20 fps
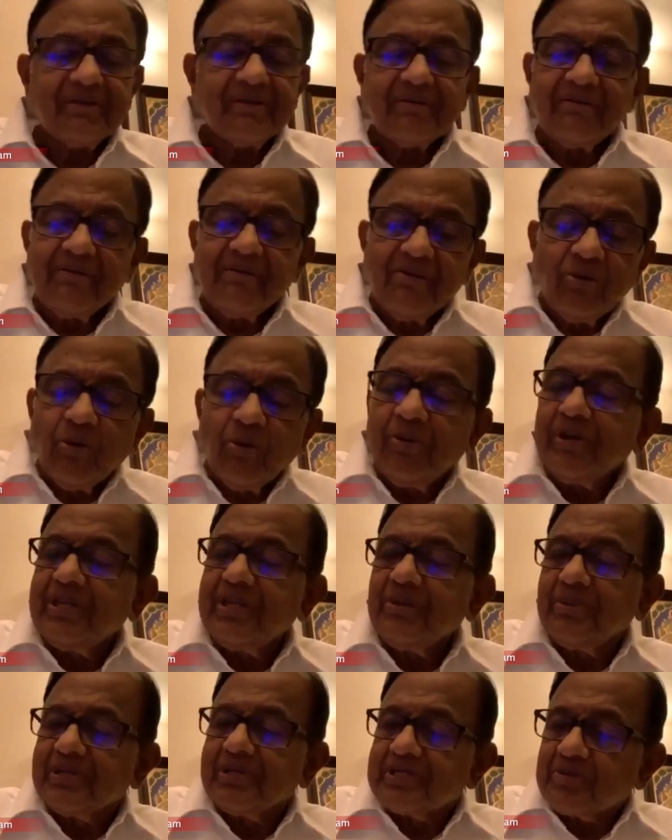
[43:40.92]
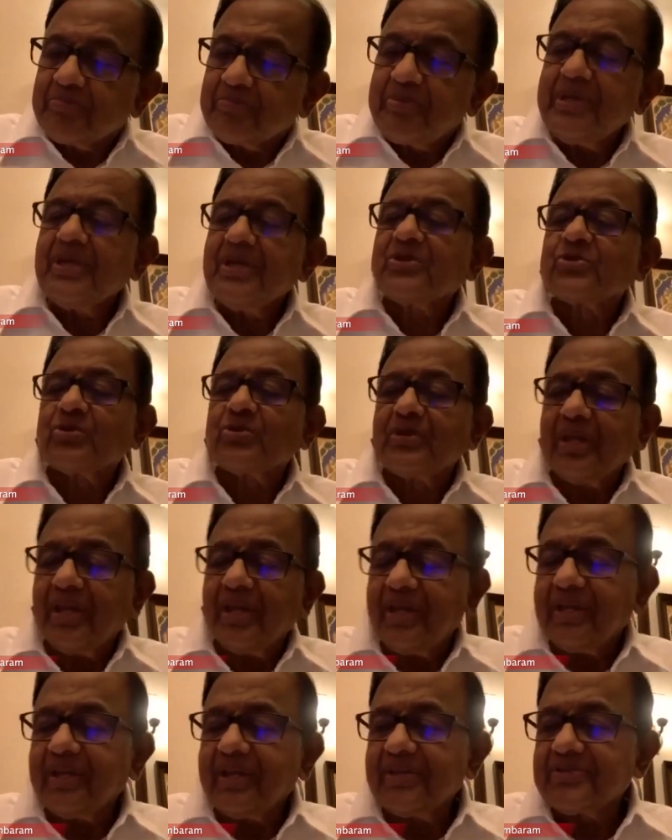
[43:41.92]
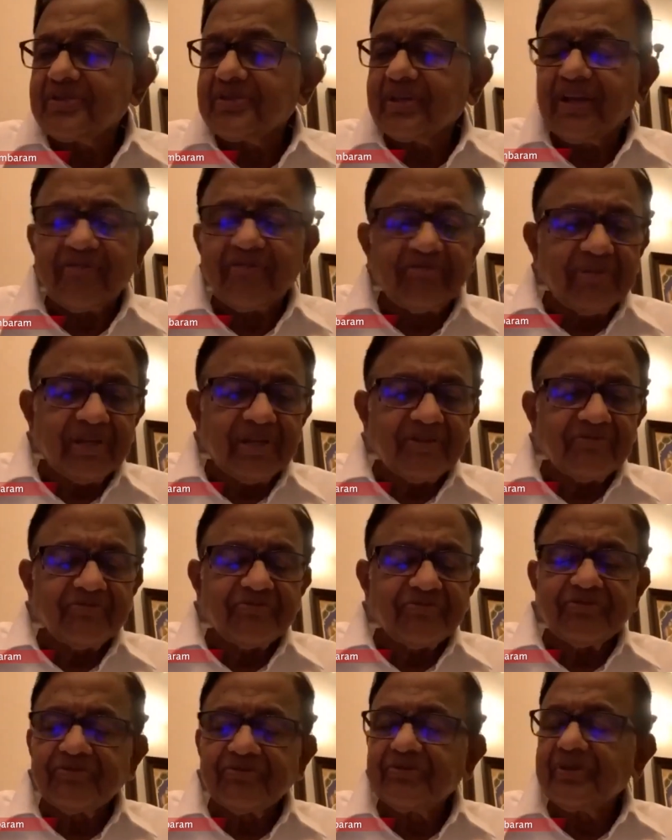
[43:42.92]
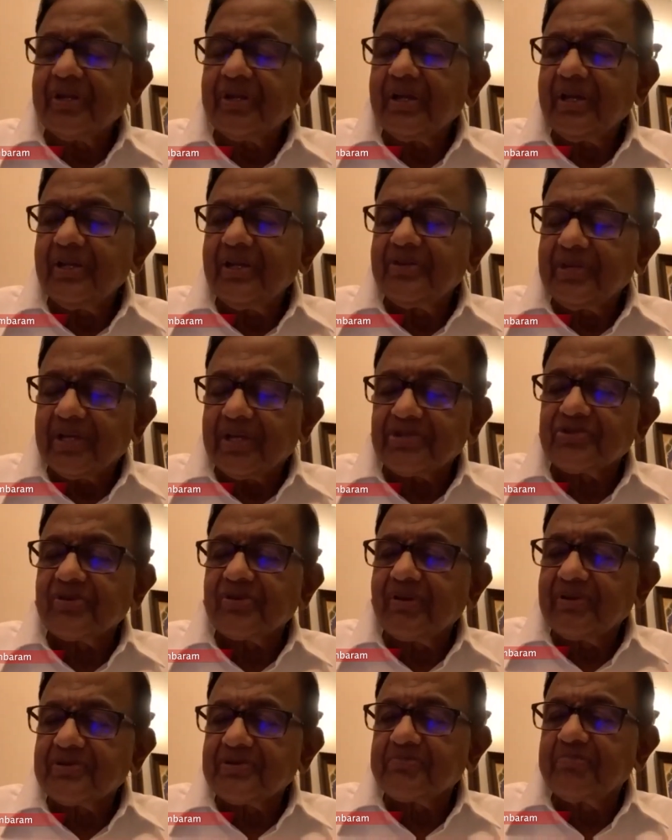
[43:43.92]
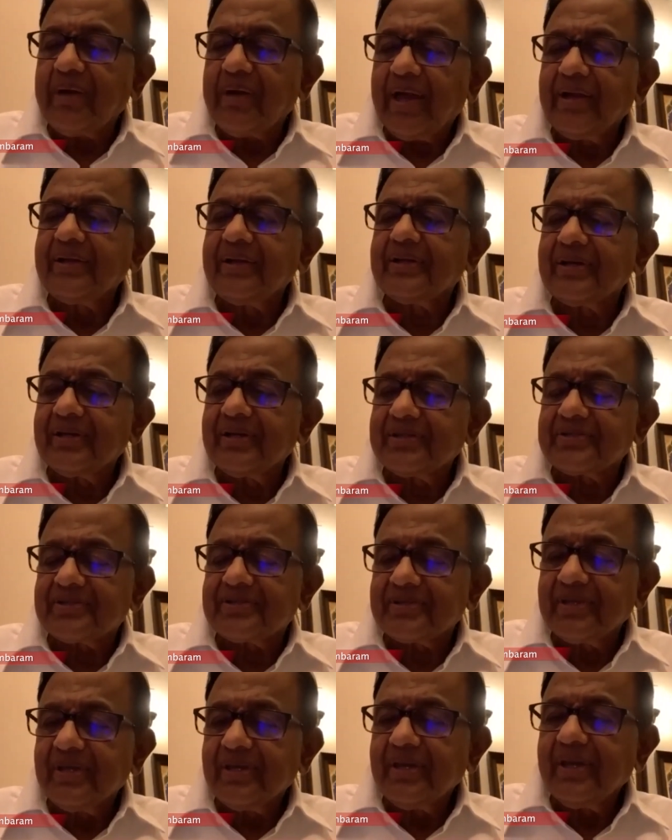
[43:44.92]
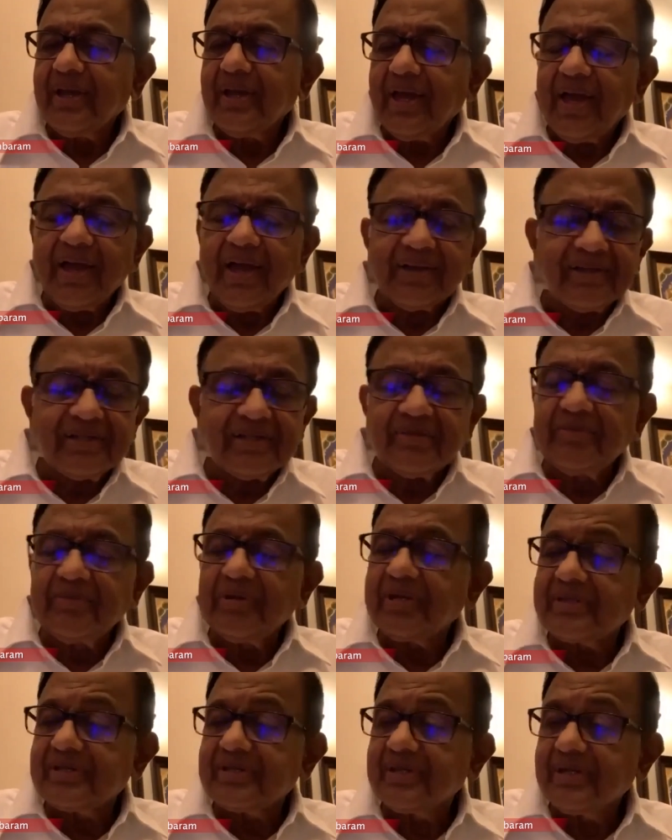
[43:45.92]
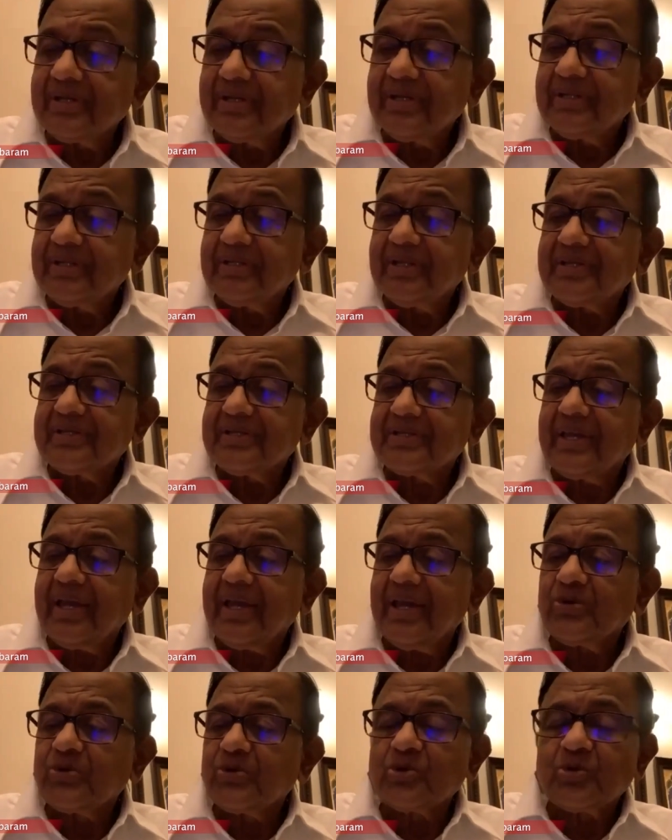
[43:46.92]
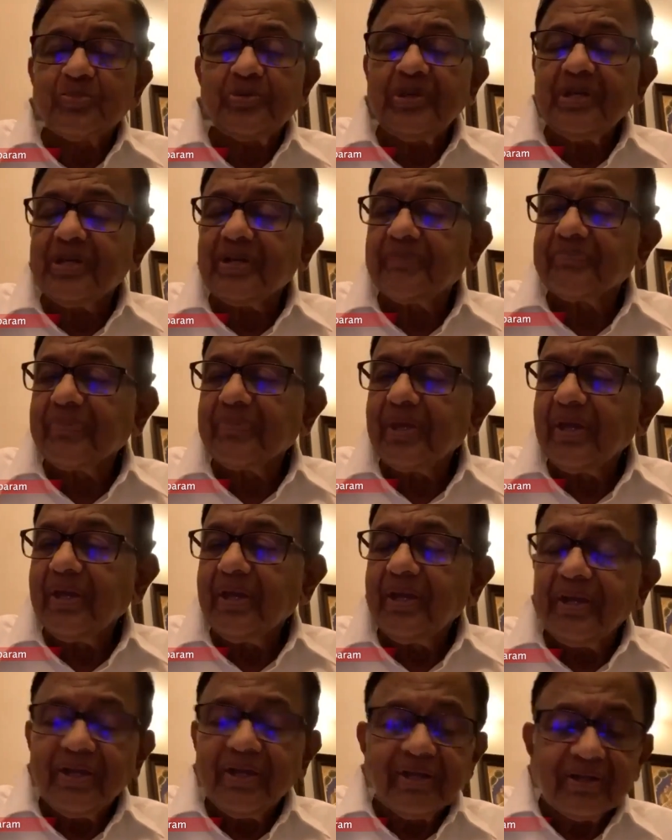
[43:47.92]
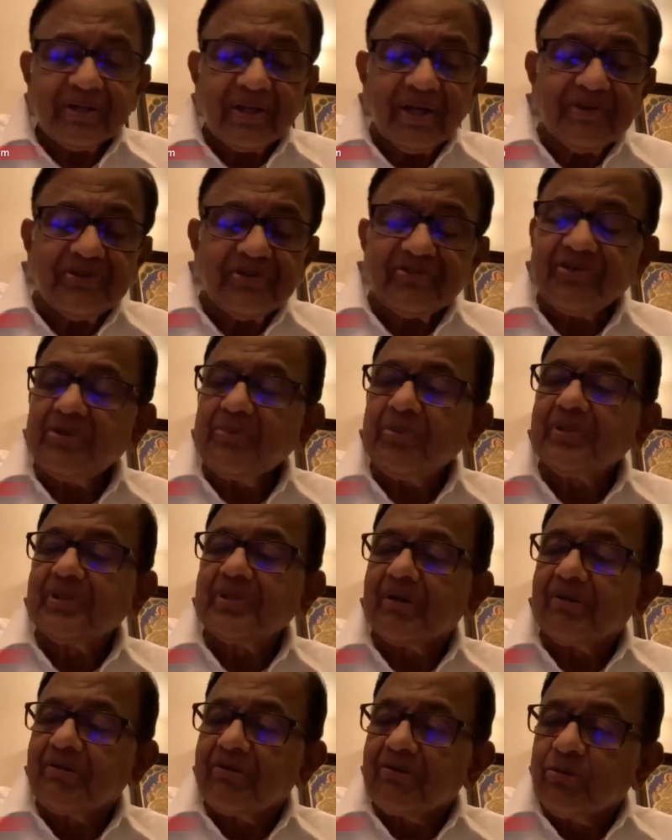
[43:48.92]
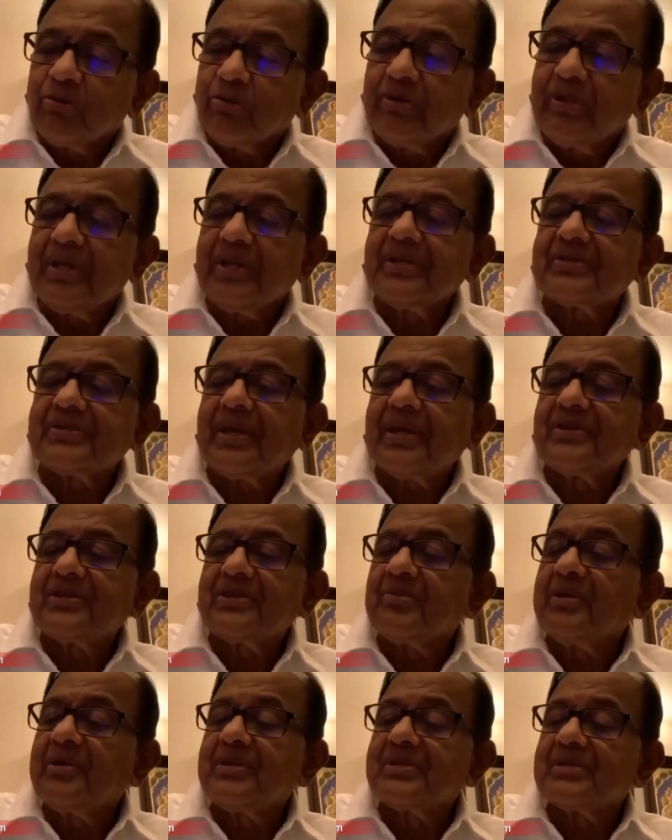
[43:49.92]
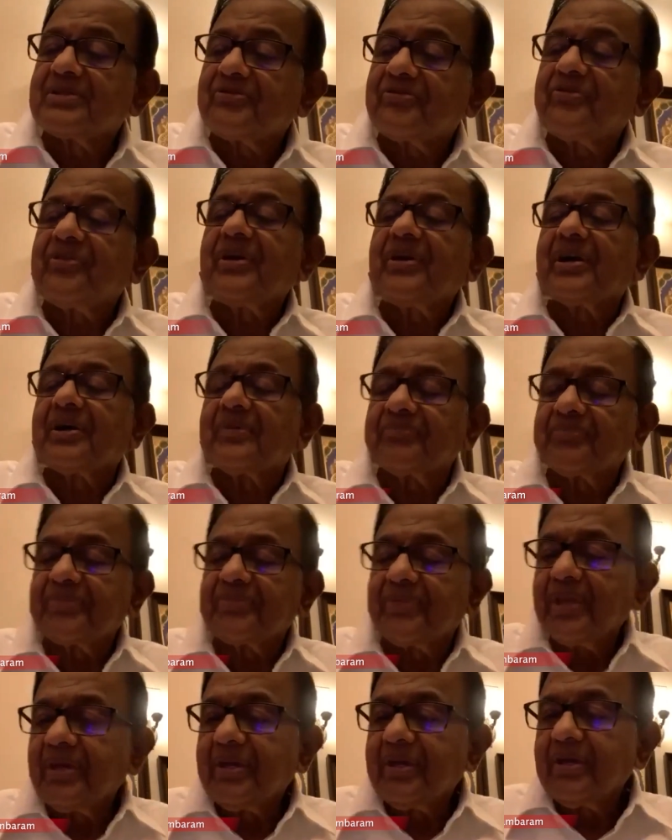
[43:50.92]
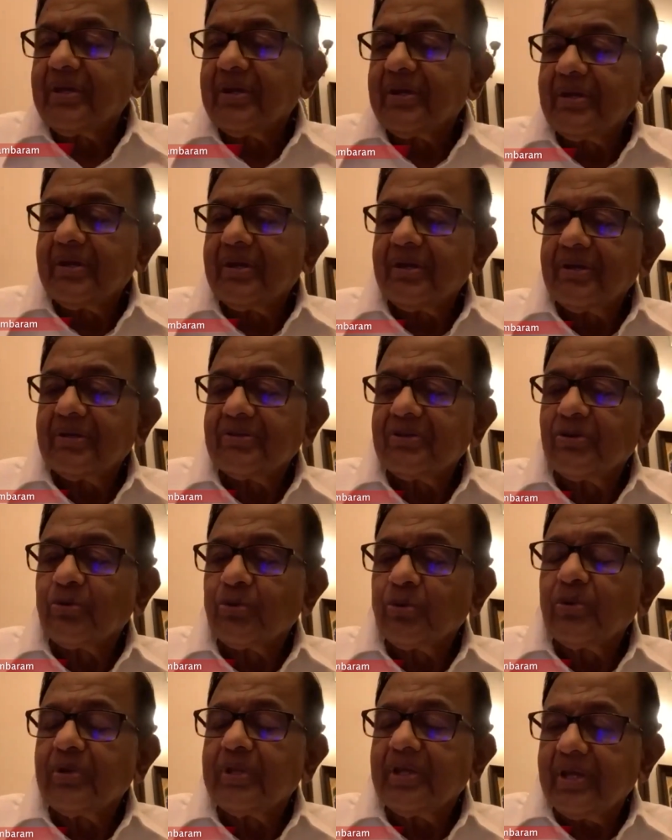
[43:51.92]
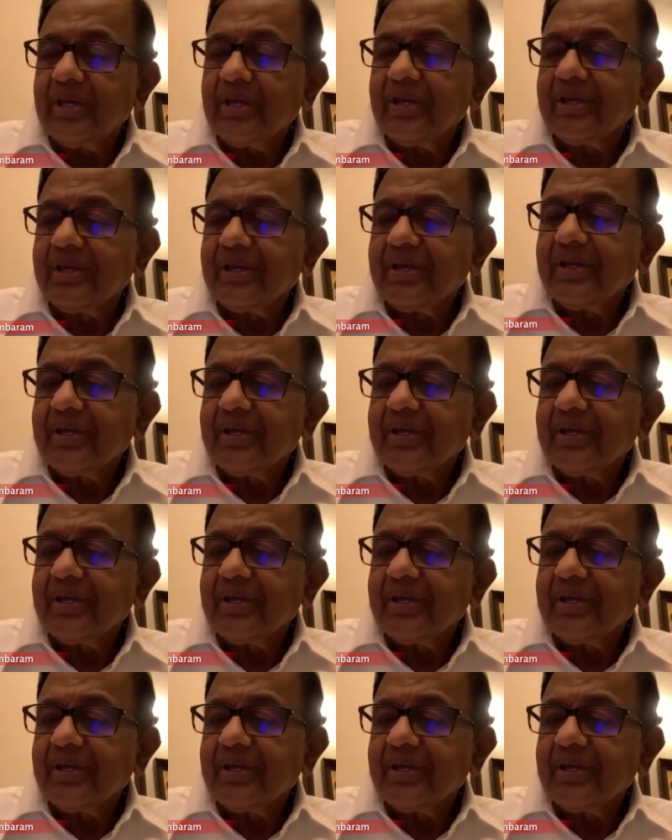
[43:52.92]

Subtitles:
Nobody will speak today against the government. Industrialists, bankers, academics, they're scared to speak. In a country where the ruling sentiment is fear, the ruling